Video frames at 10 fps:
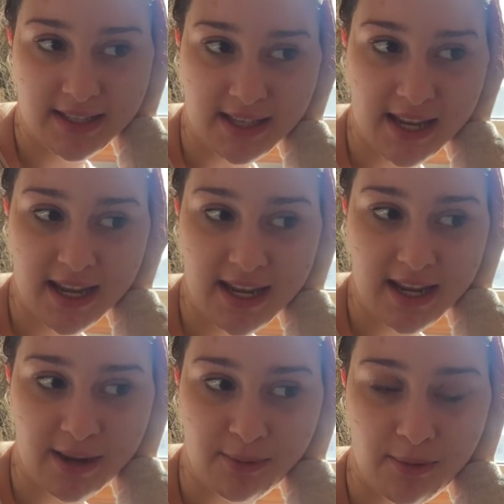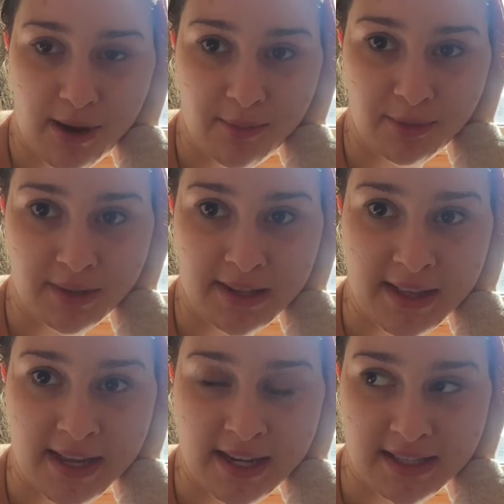Today I woke up really
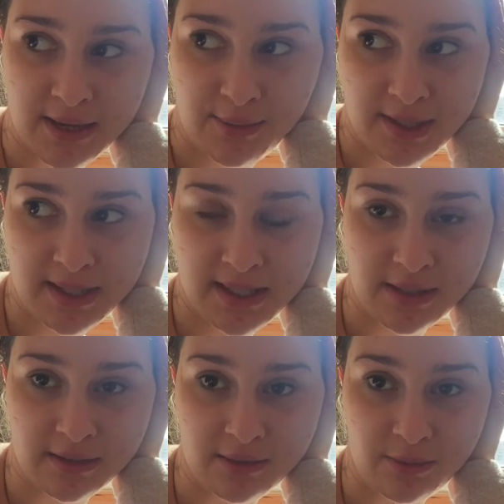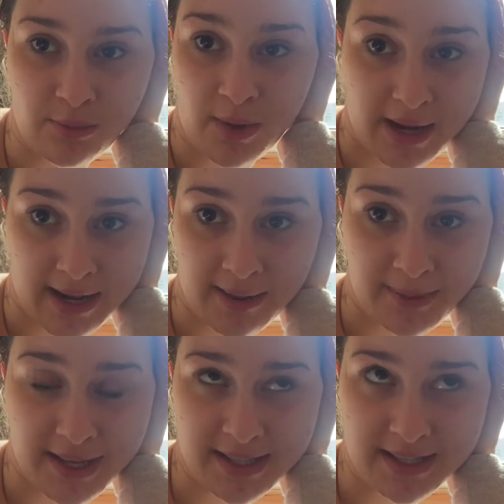late because I worked until 1
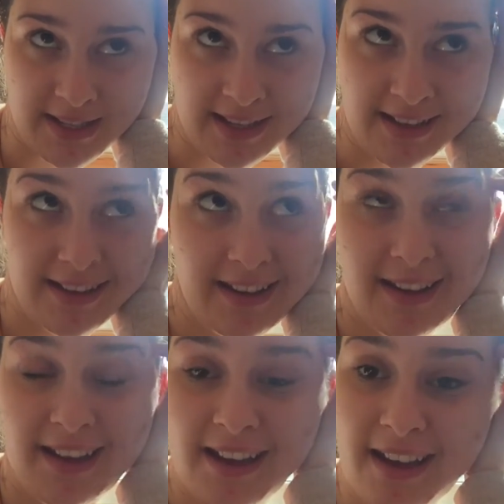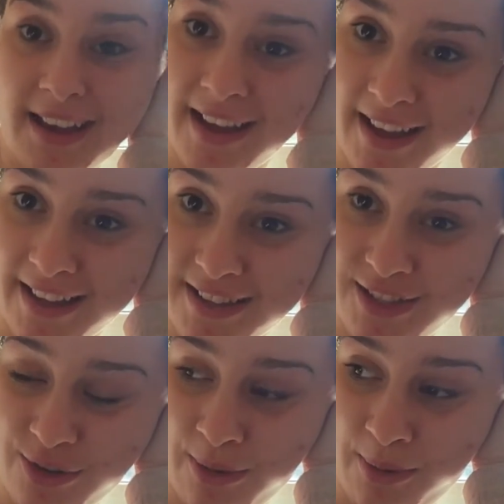a.m. last night.
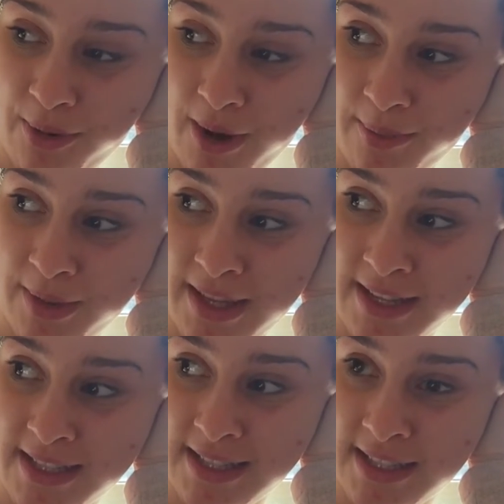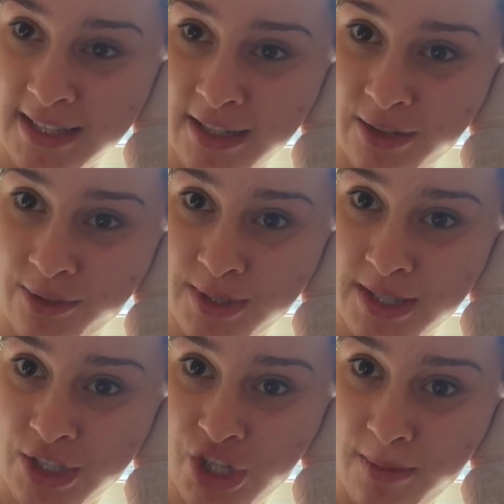So I woke up late, didn't go
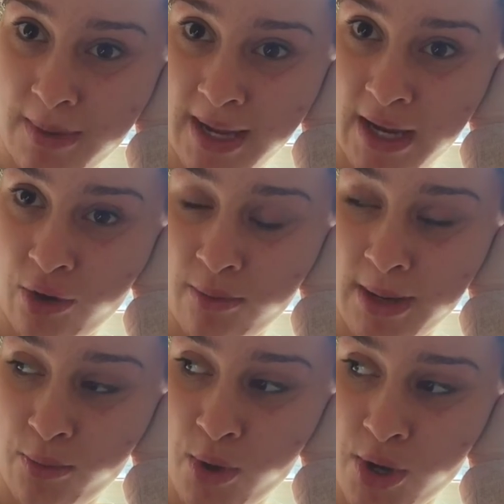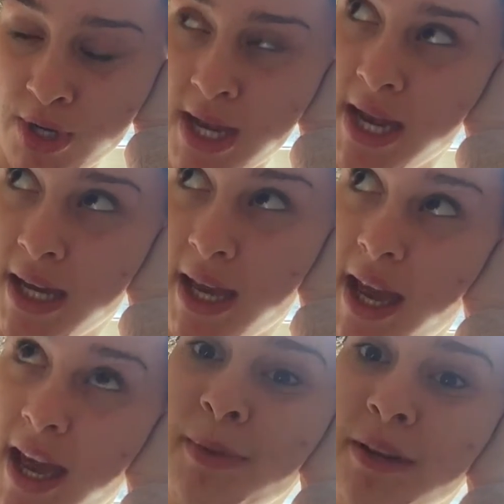to the gym like I normally would.
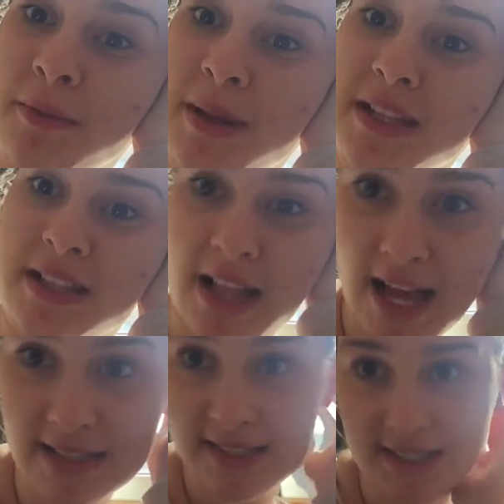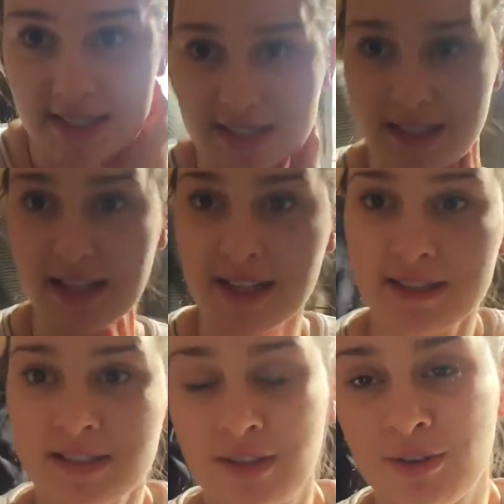Barely made it to class.
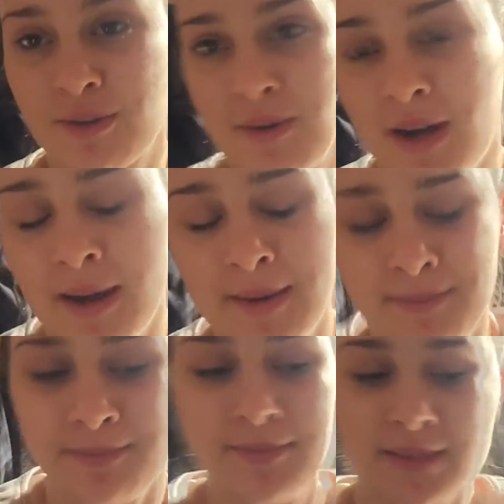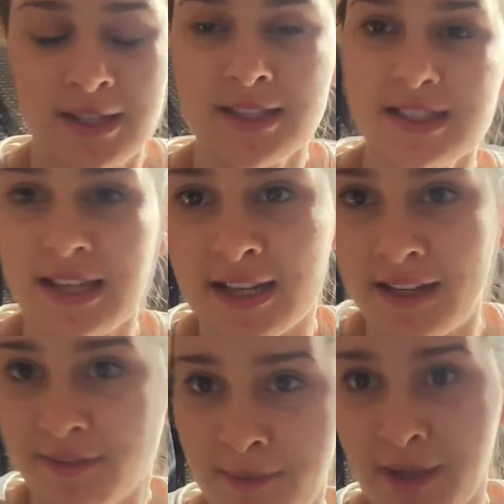So I'm undecided
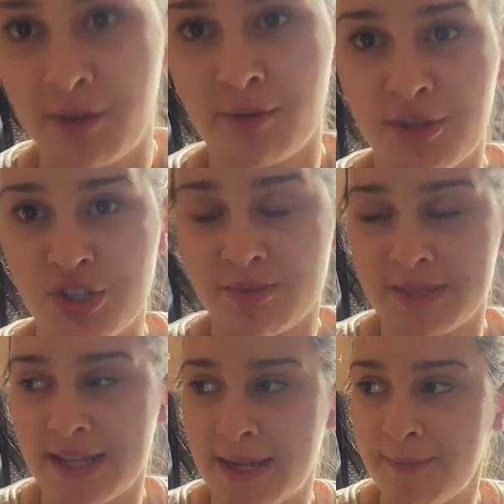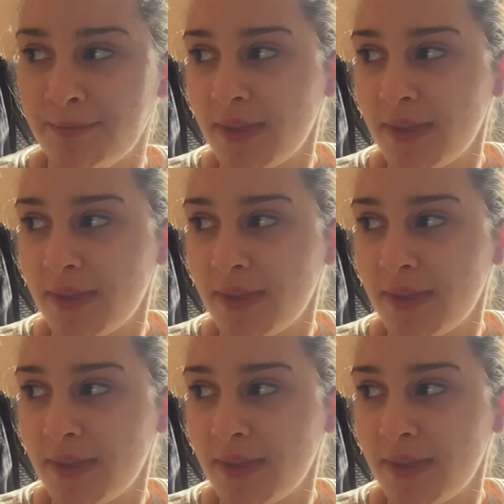if I'm gonna go to the gym today.